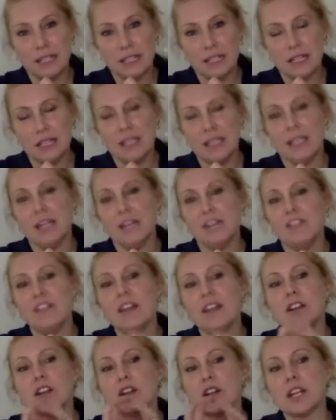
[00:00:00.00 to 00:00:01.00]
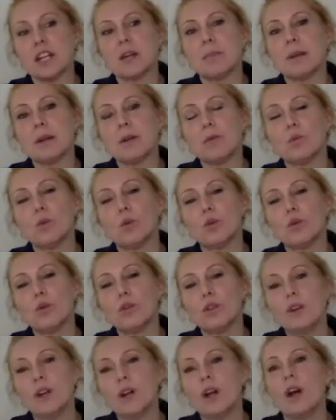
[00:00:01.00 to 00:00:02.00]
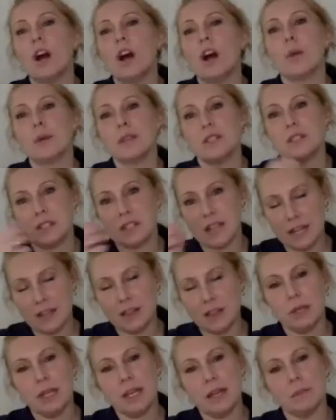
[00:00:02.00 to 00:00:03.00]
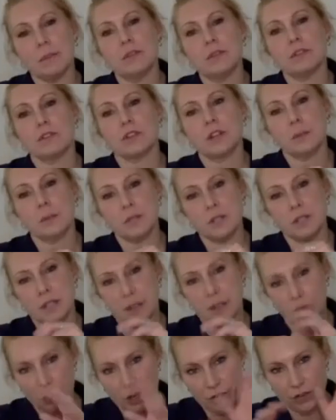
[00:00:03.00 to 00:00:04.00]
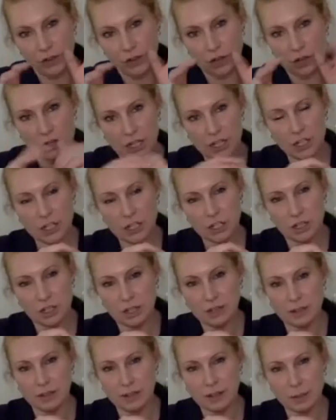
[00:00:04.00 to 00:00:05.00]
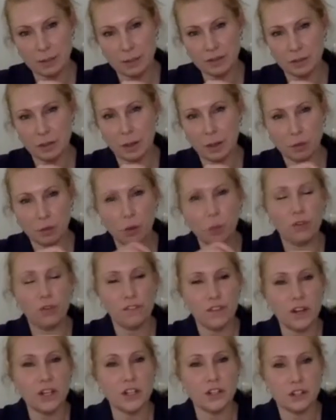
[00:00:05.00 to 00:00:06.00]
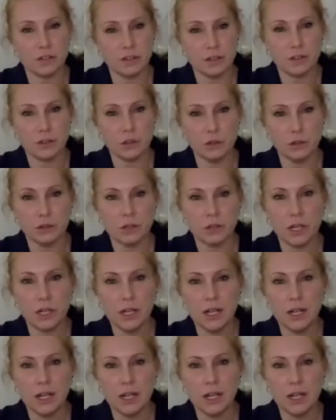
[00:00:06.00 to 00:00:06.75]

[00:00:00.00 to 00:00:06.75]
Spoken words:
And if they're looking a bit worn, I would take them and get them stripped and then revarnished and things like that. It's not a proper furniture restorer,